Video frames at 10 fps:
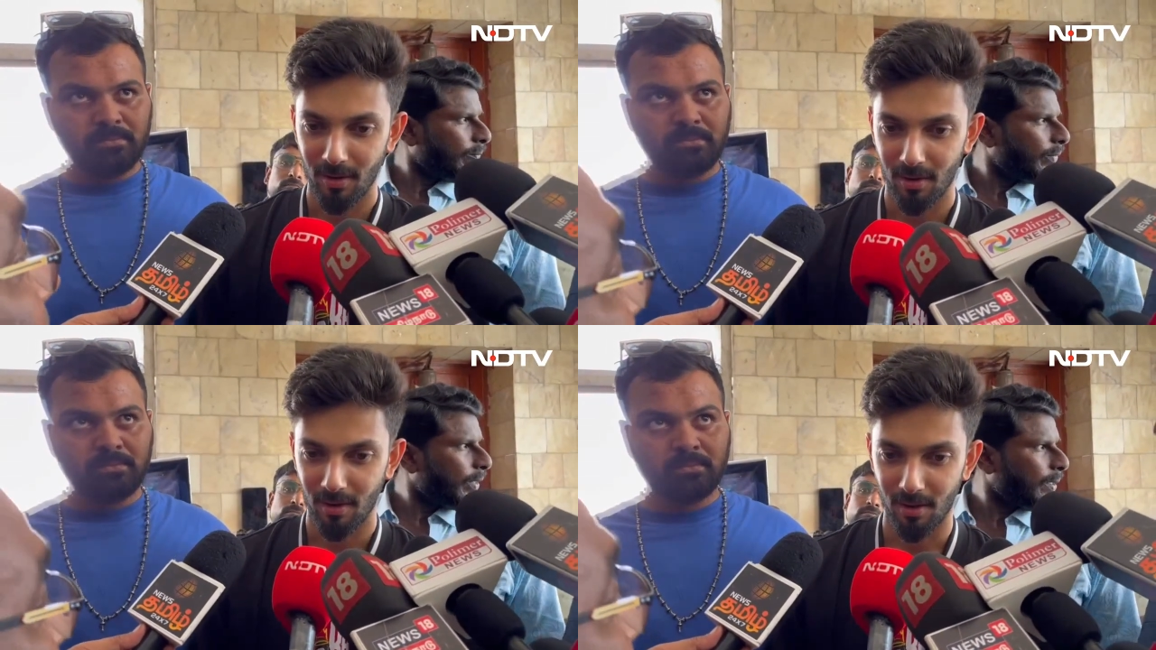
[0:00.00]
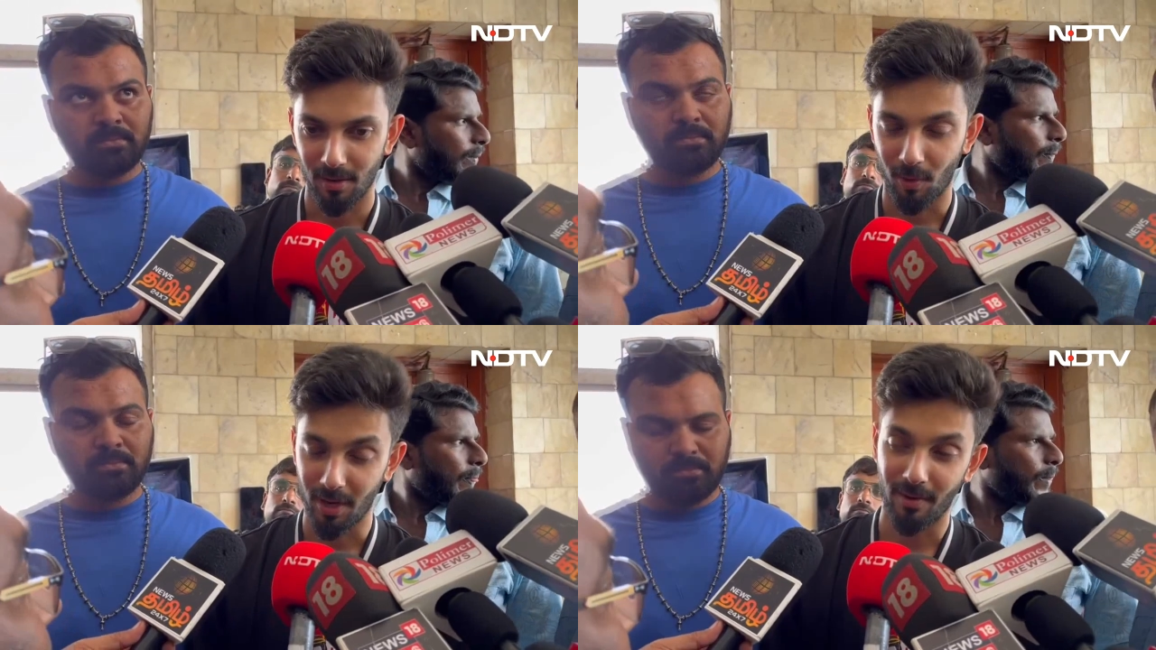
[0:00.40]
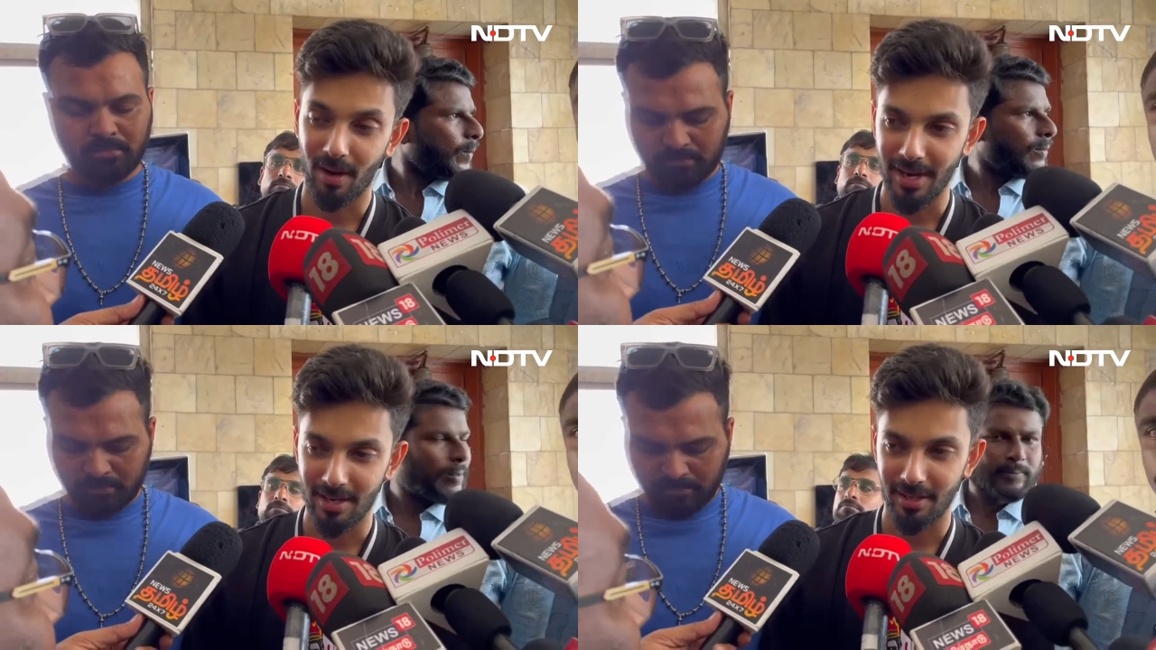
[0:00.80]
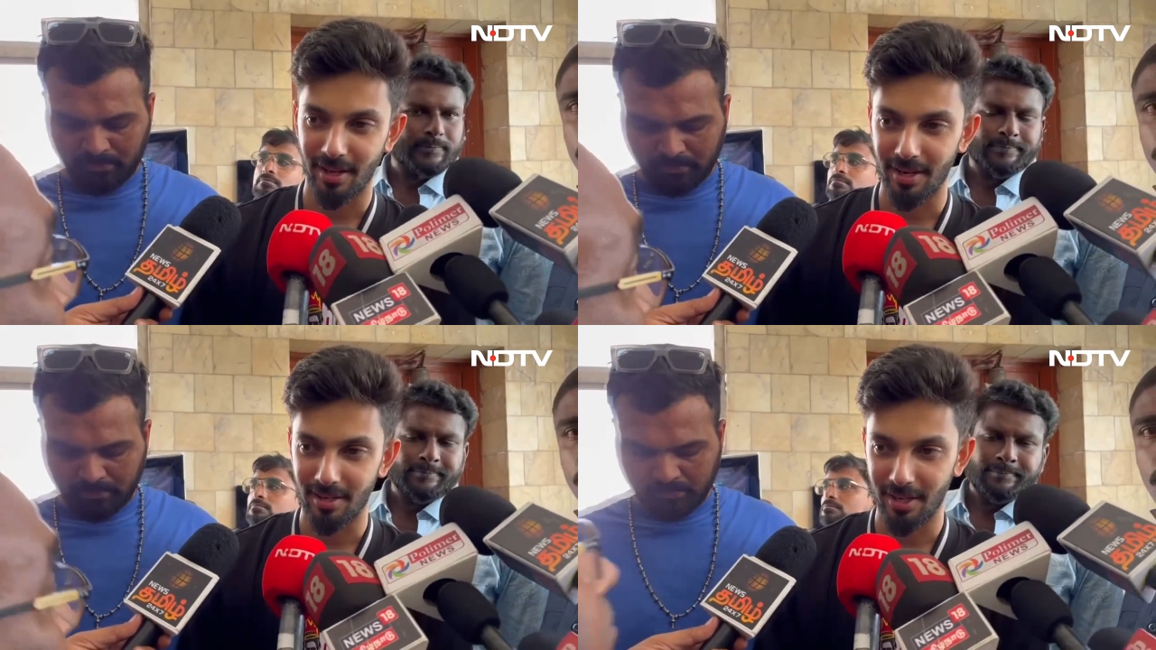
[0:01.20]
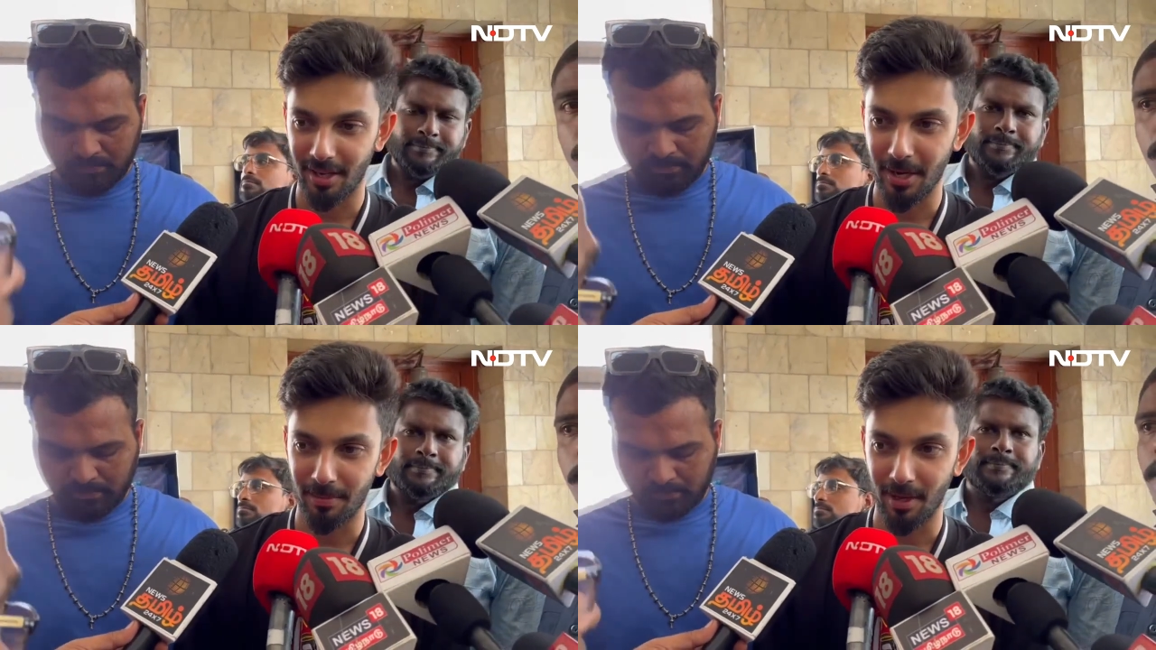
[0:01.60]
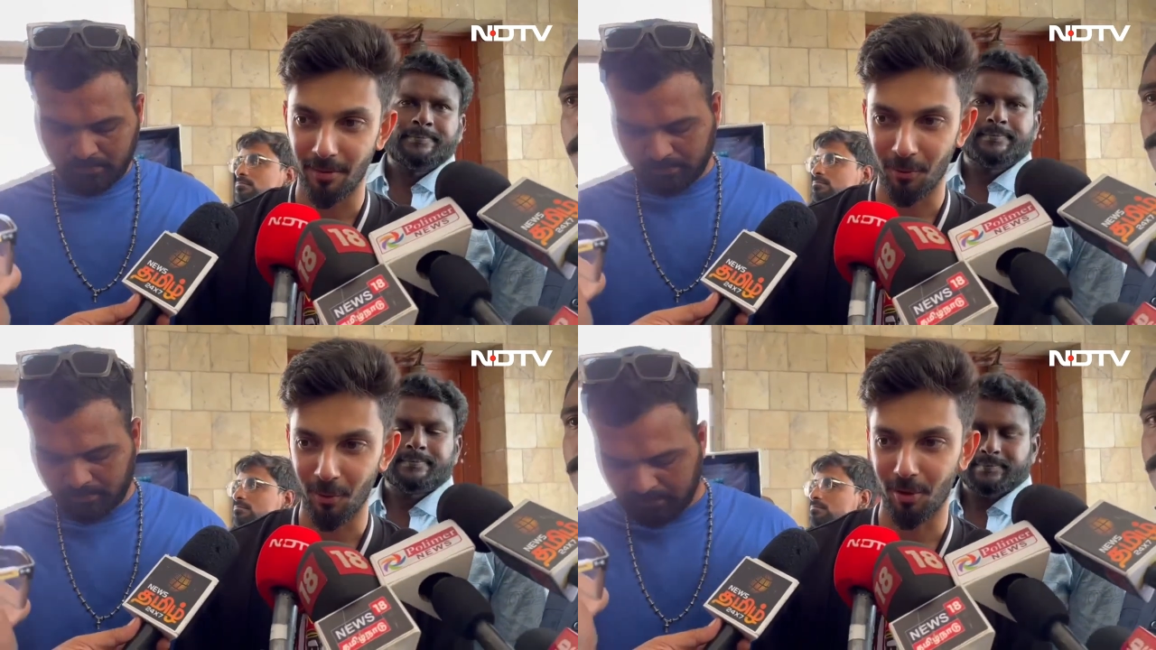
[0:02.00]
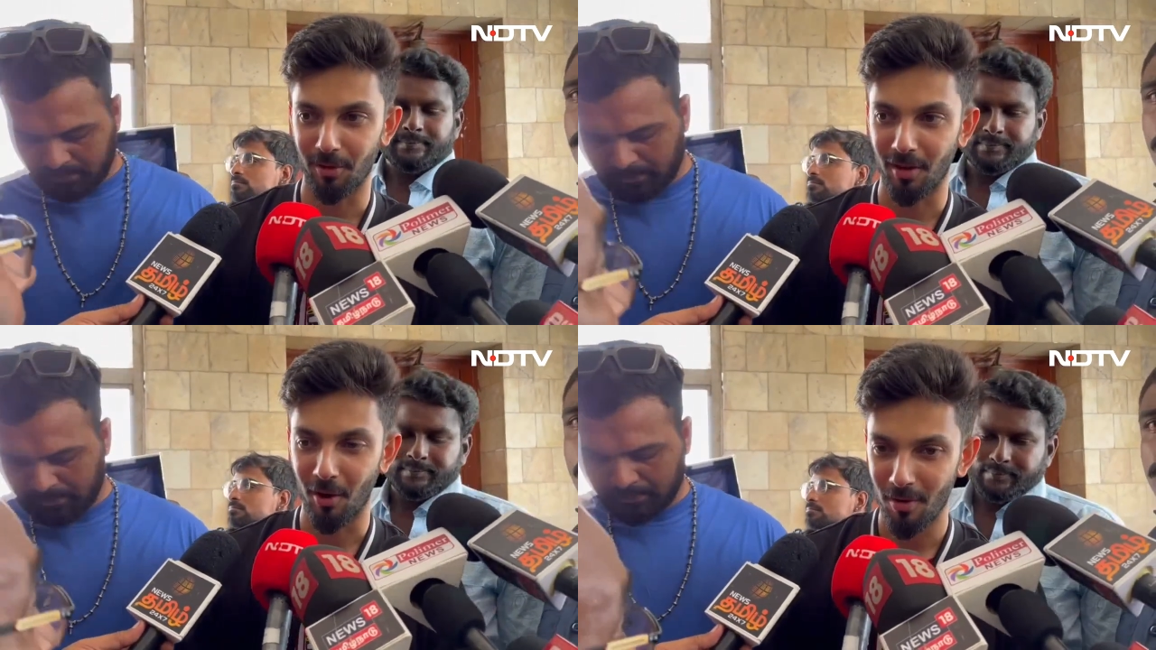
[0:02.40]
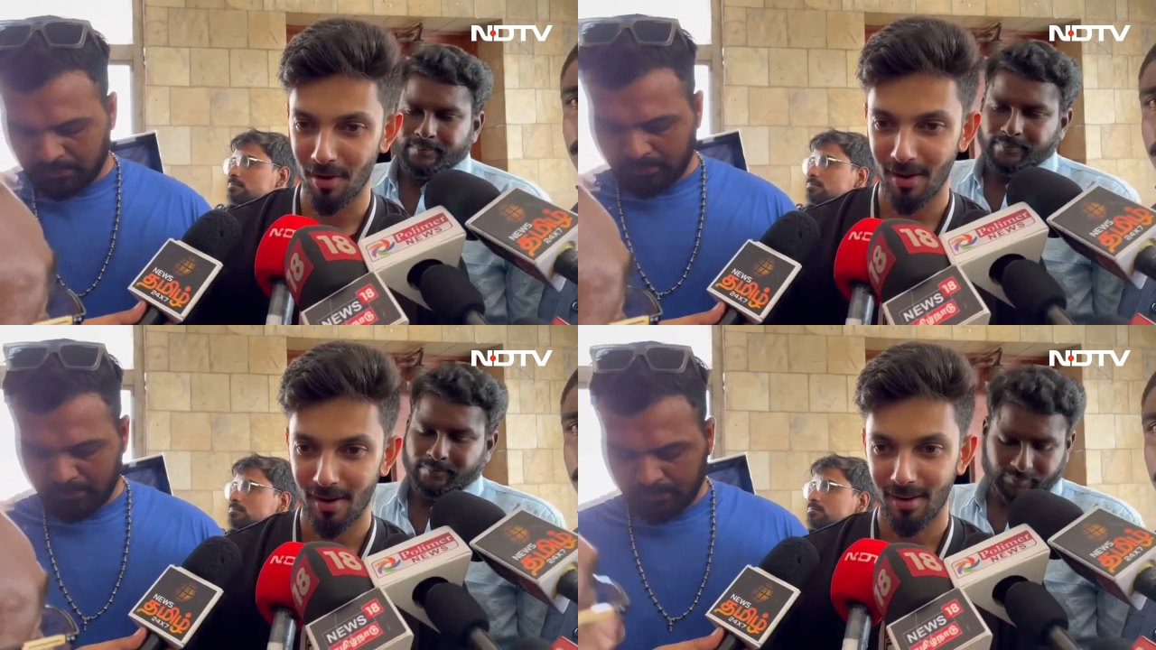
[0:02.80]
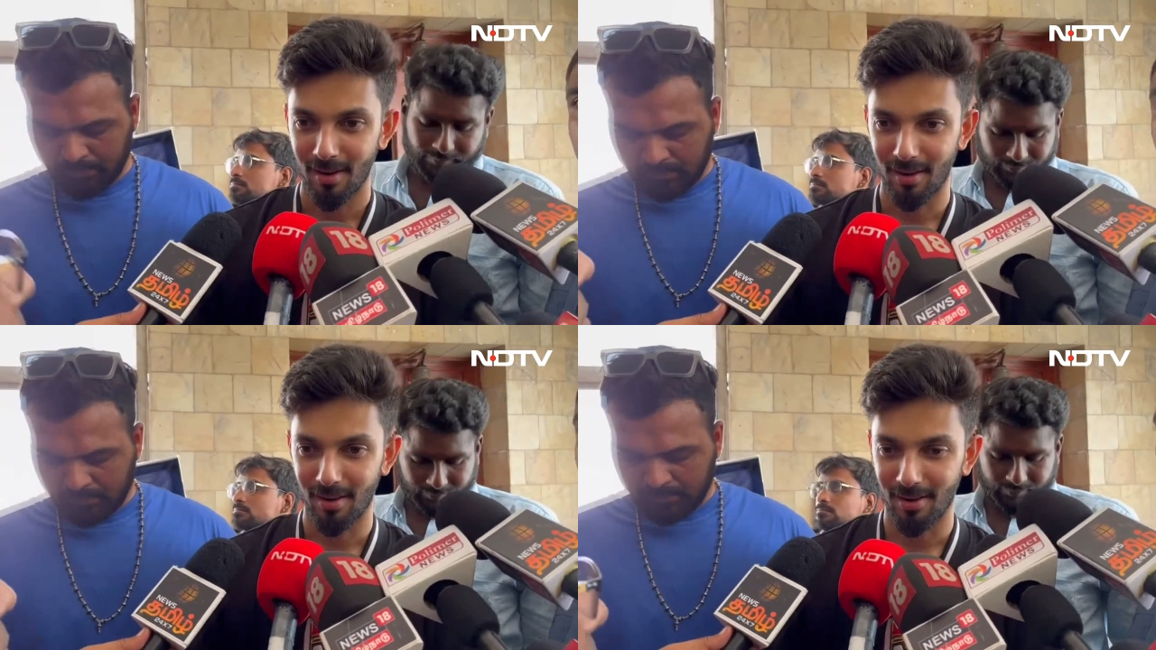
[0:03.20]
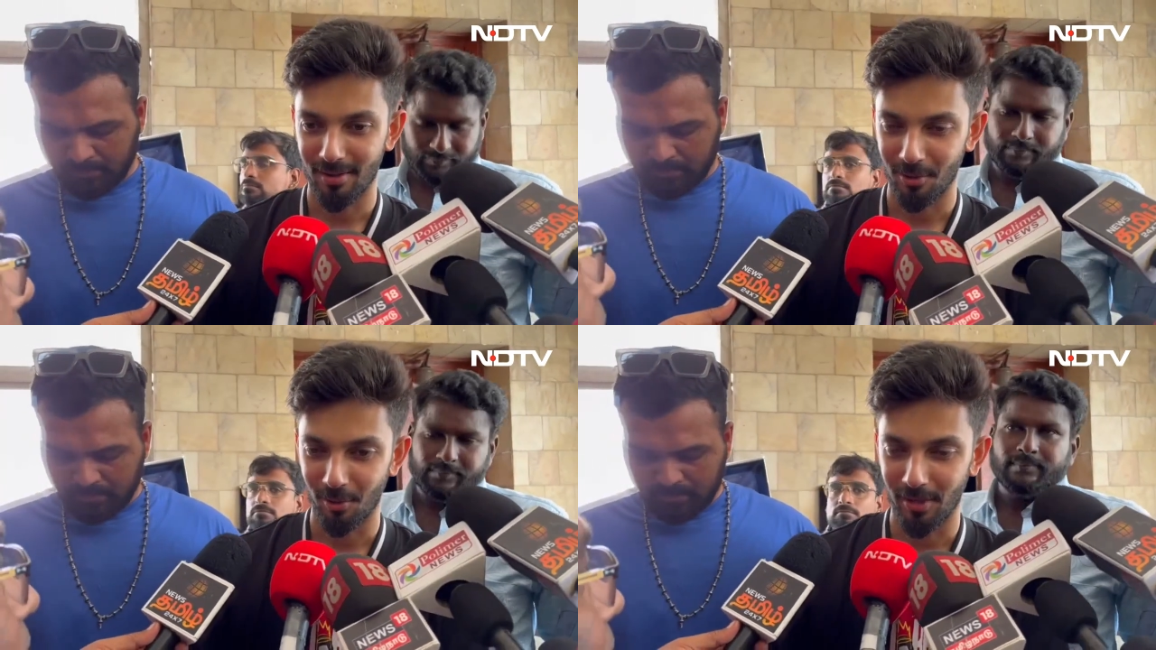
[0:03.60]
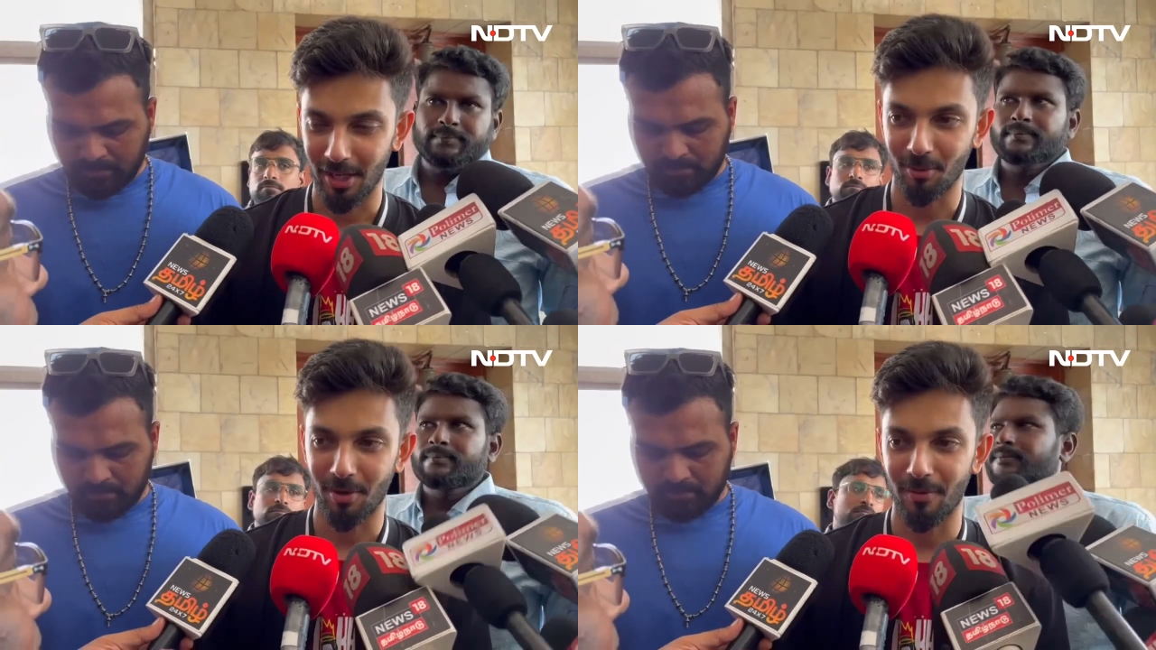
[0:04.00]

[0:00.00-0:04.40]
Speaker 1: uh, whatever heights they reach, they keep their foot on the ground. Uh, so that's what